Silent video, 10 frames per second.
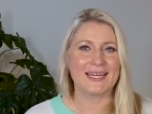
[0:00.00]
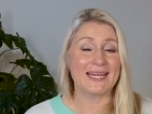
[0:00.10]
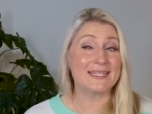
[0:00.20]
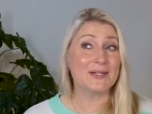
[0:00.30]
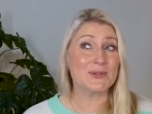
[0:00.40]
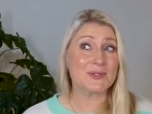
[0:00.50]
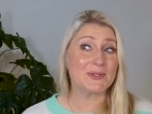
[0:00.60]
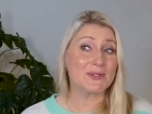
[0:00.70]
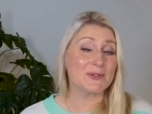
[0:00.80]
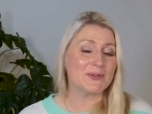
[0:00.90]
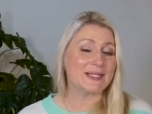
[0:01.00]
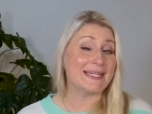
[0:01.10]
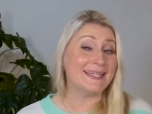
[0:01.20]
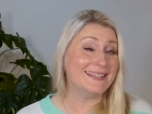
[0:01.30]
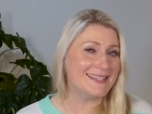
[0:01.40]
And here's a little
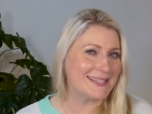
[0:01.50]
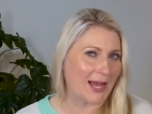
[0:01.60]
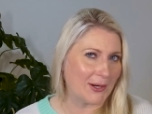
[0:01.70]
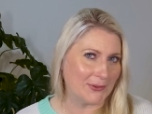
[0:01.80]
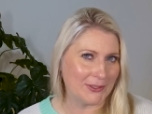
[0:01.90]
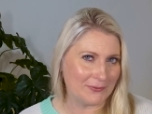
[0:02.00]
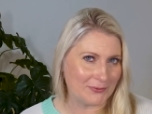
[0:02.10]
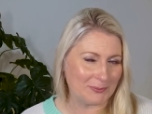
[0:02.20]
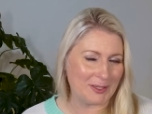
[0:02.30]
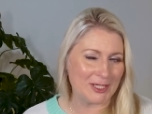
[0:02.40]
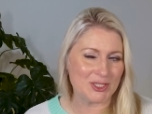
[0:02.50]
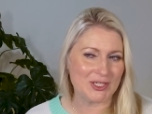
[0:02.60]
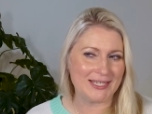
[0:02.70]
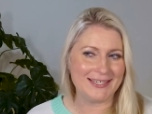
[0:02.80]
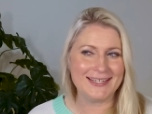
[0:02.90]
insider
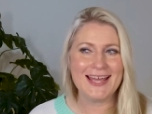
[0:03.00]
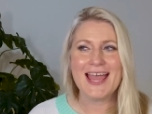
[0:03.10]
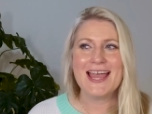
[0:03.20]
information.